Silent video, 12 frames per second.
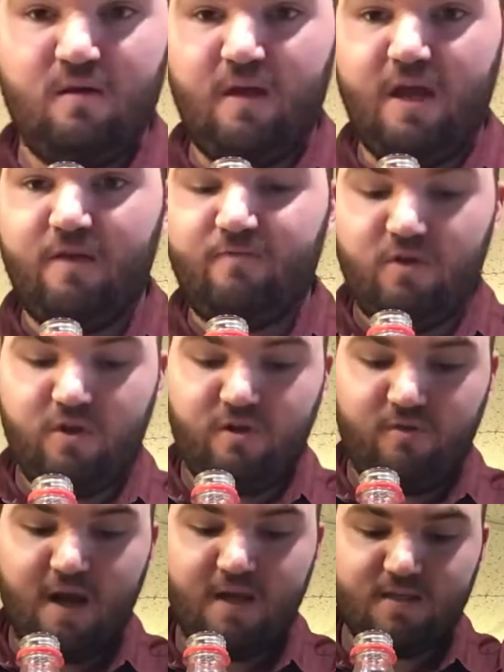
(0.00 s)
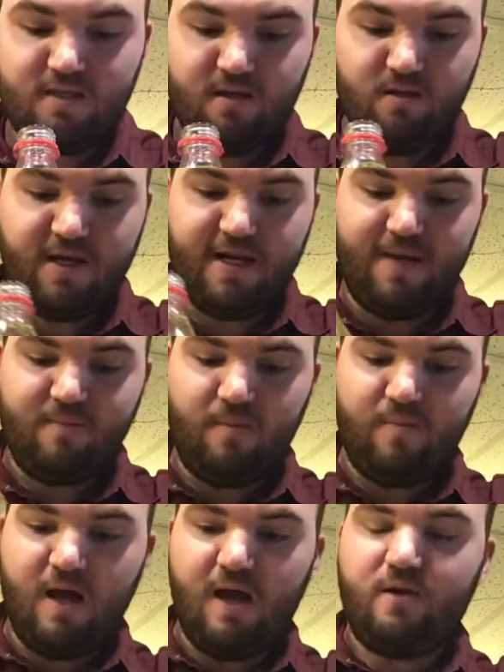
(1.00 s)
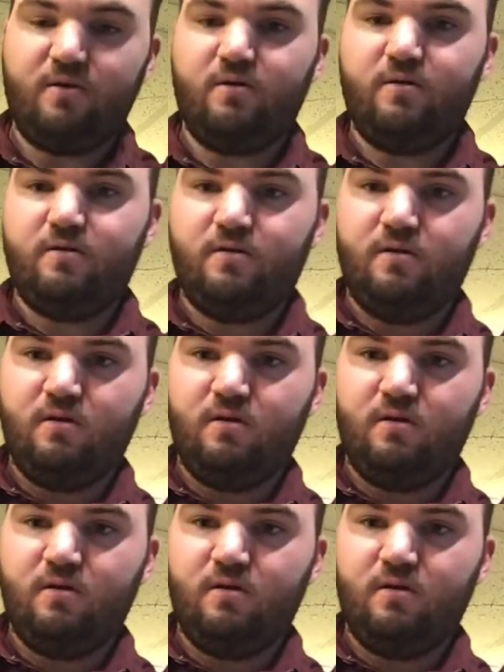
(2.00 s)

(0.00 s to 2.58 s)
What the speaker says: And if you can already see looking at my bottle,